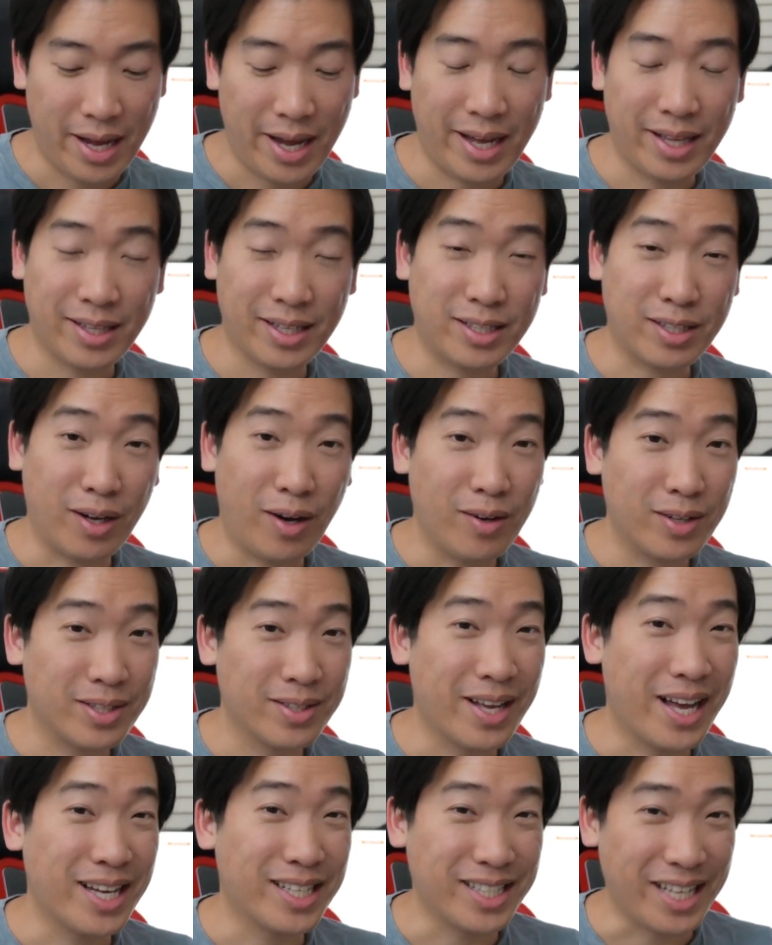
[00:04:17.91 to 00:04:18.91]
And this
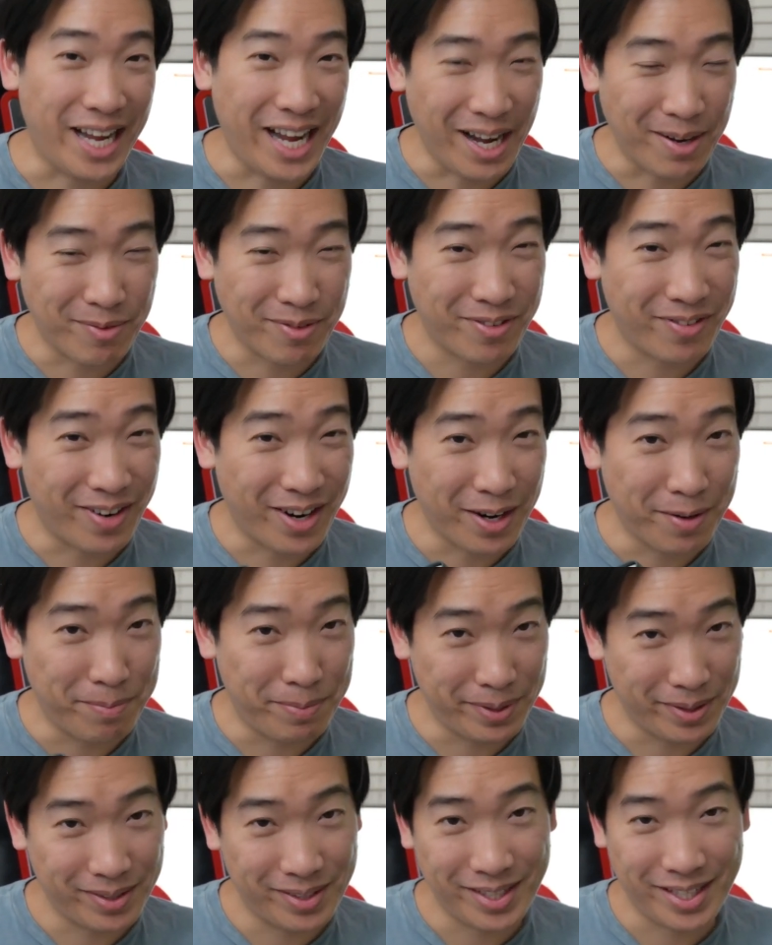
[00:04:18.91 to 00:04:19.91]
also has an amplifier
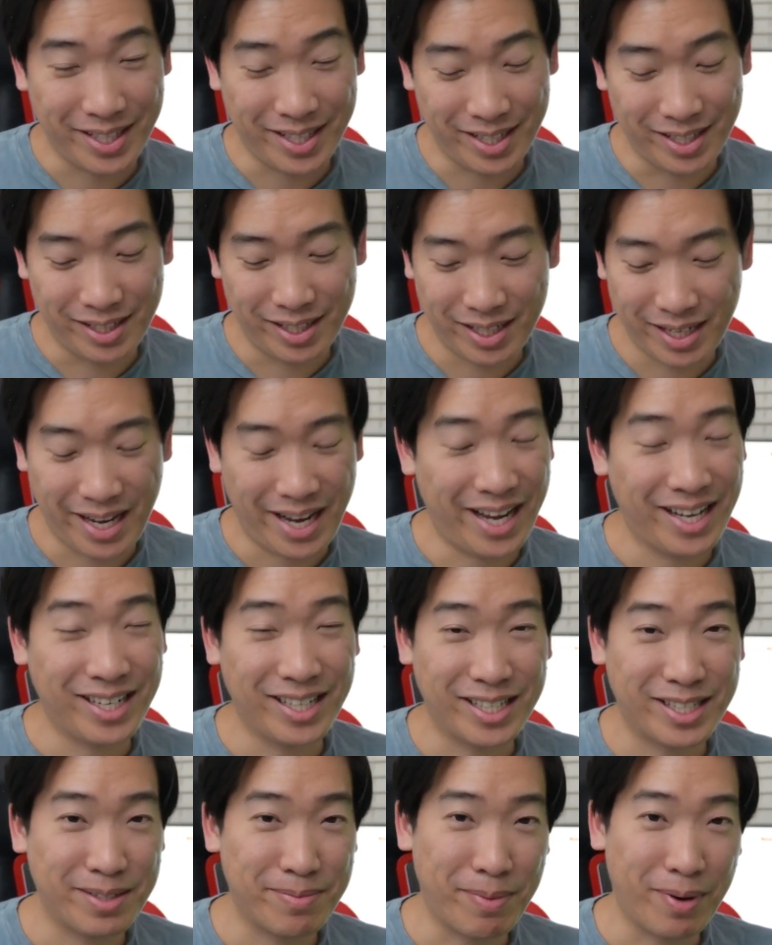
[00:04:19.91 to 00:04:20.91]
built in and
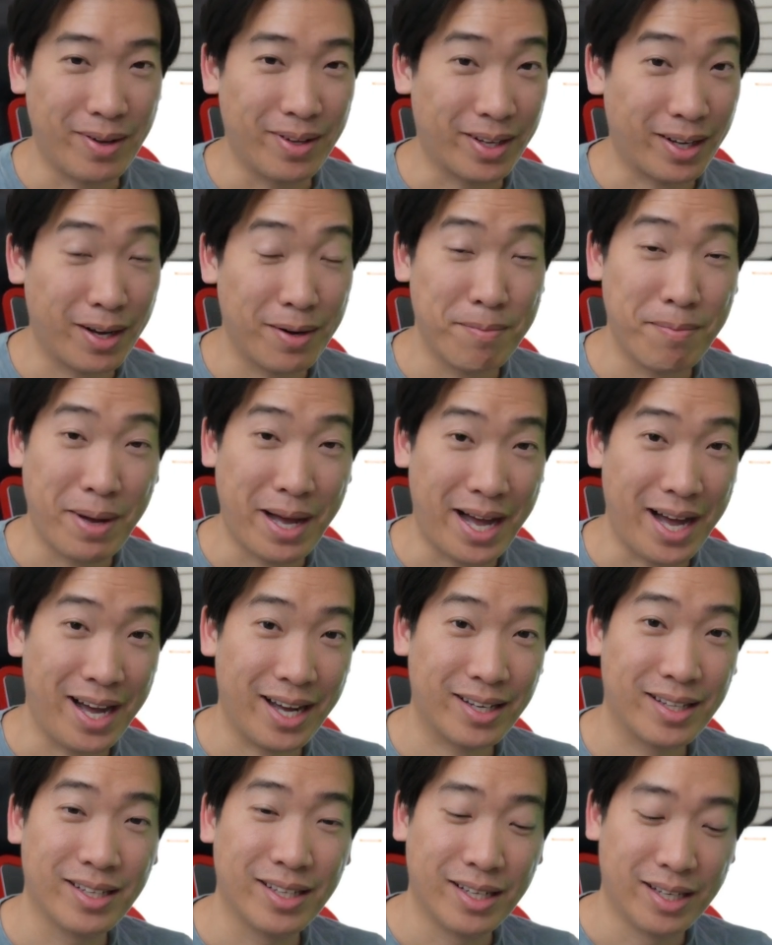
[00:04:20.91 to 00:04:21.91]
it's small and
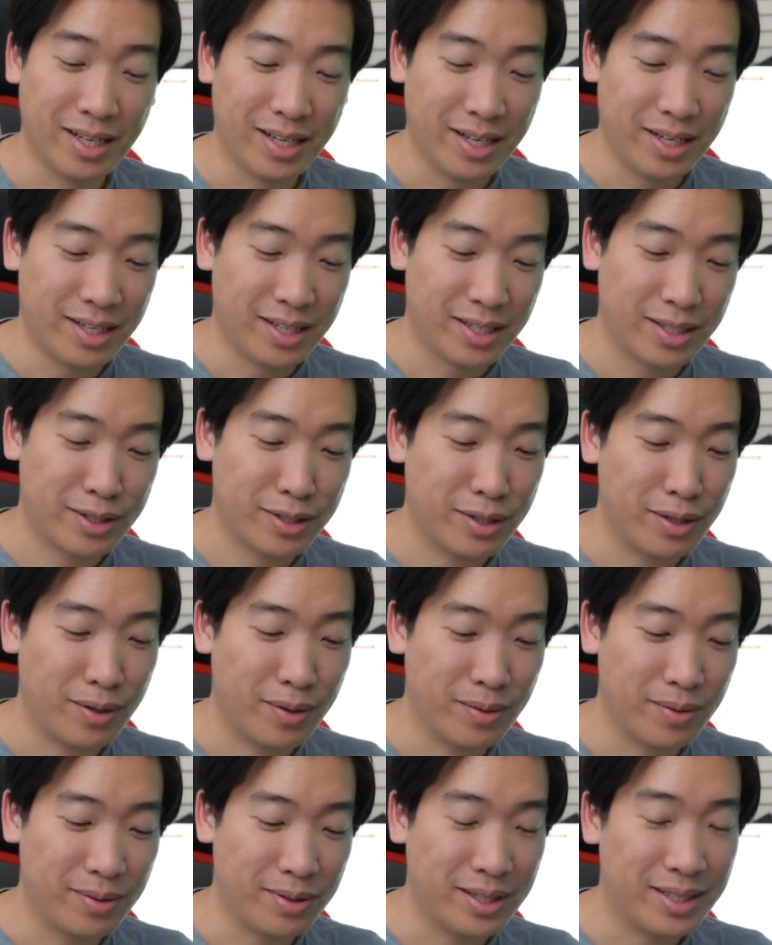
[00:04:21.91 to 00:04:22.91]
compact.
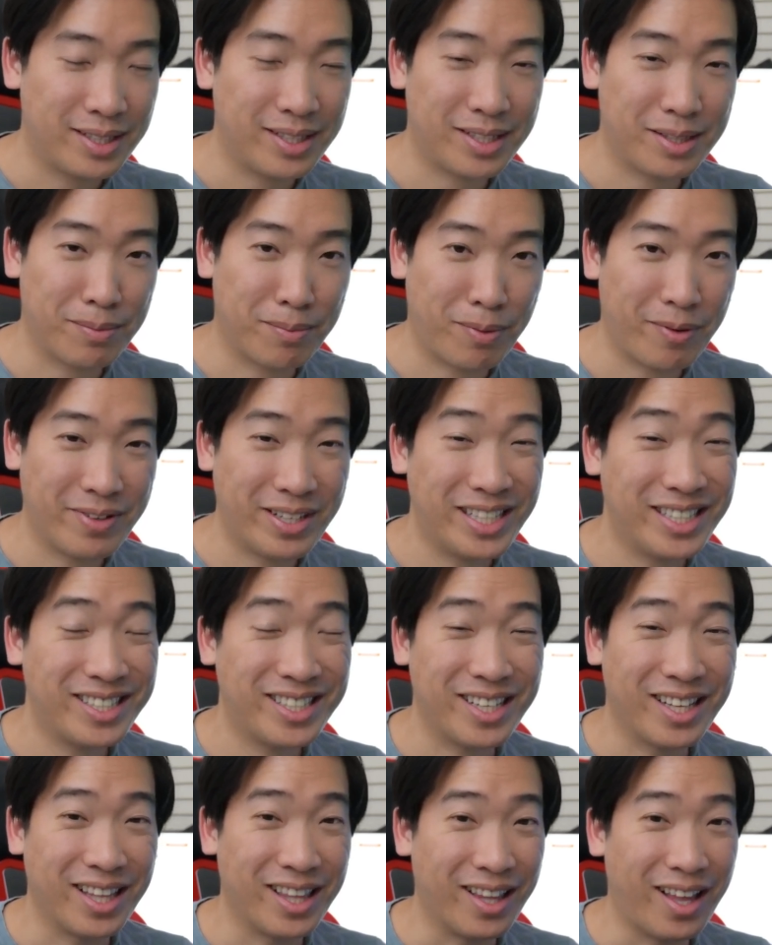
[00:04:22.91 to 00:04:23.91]
So this presents
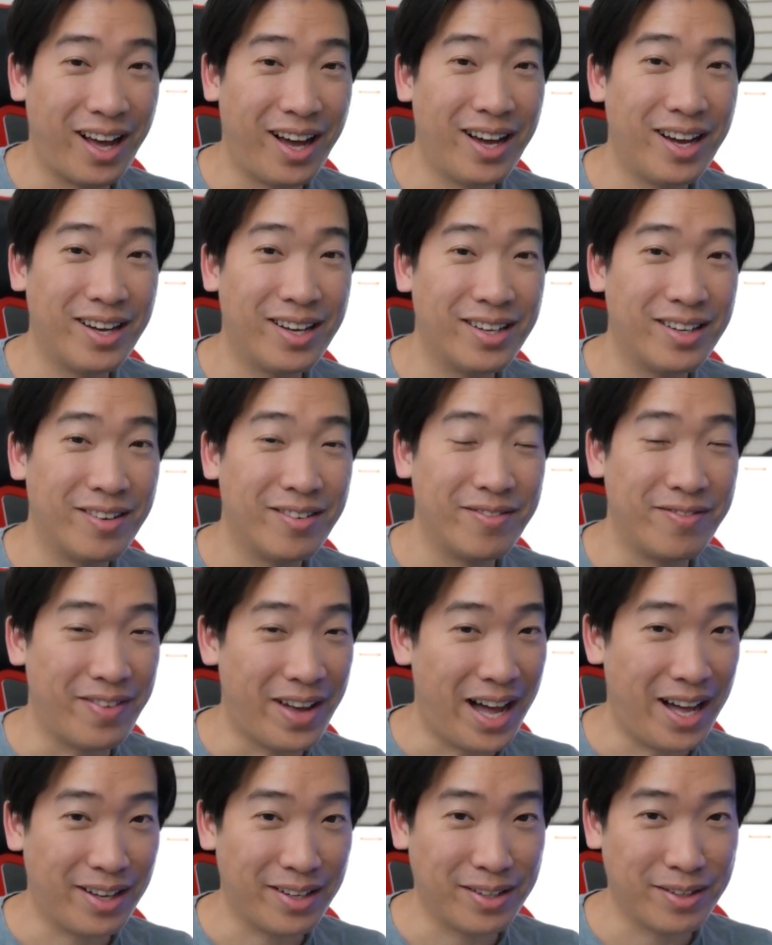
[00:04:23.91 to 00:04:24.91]
a lot of
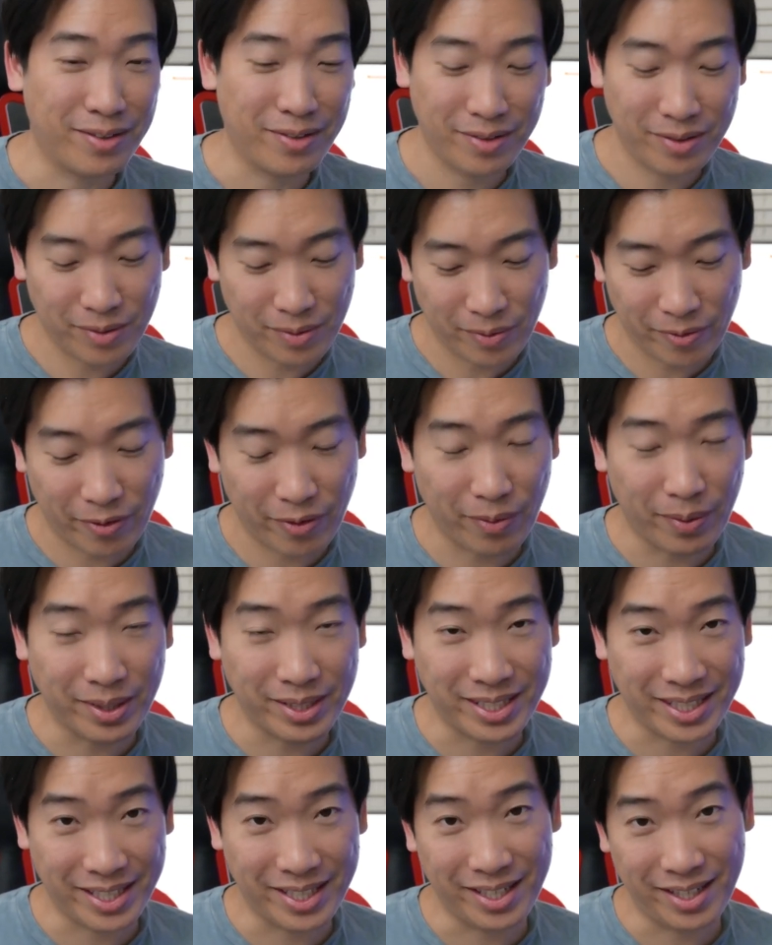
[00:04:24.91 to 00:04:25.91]
value for
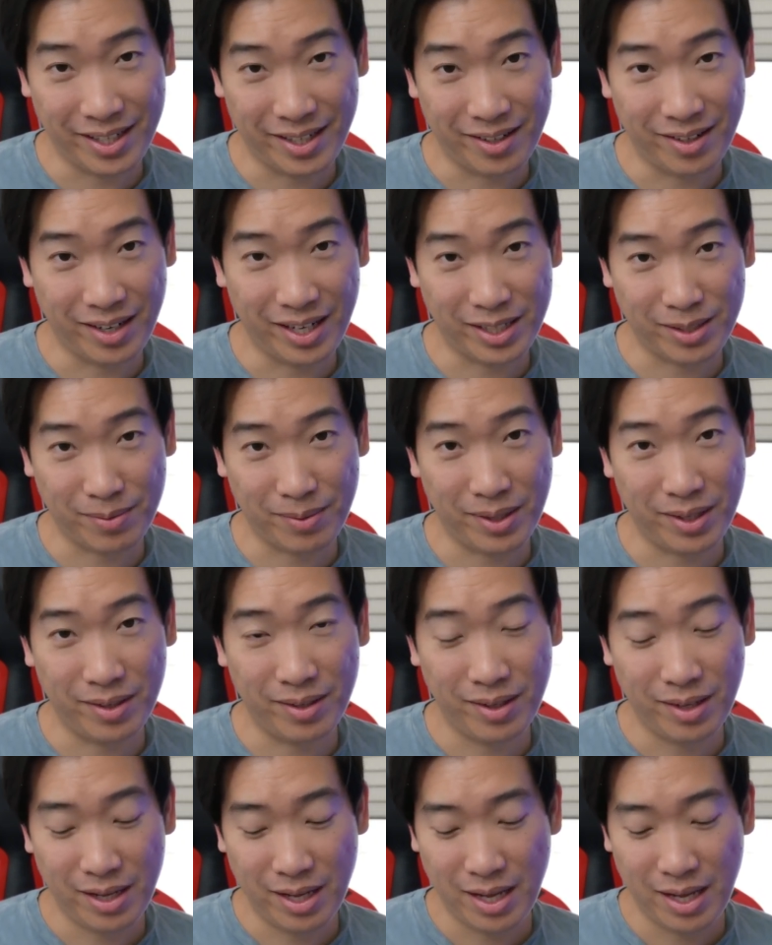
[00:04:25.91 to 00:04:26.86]
what's in here as well.